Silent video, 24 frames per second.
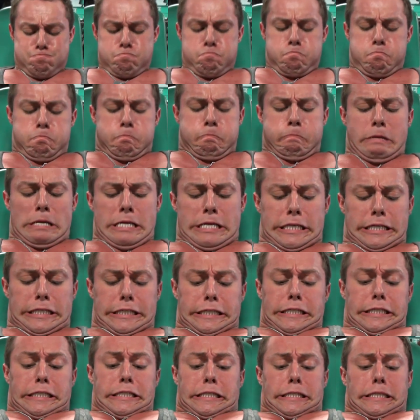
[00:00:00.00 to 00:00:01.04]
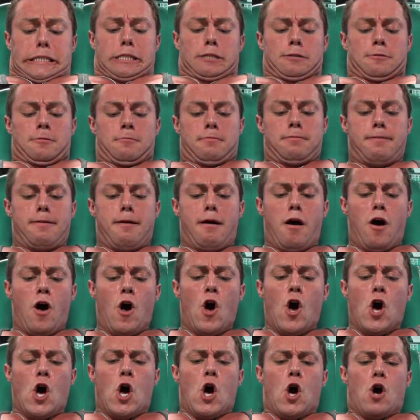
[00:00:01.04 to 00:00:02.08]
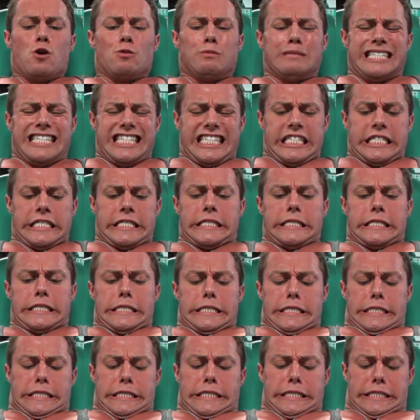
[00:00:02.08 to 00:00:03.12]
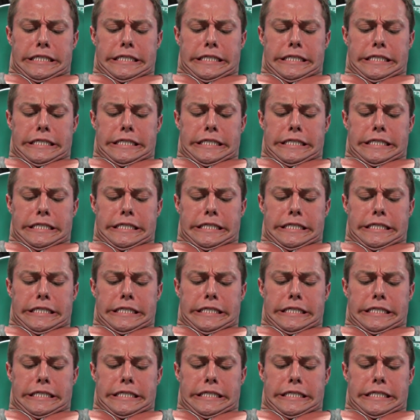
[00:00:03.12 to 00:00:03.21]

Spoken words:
of beef, you're only absorbing like 3/4 of it, and the other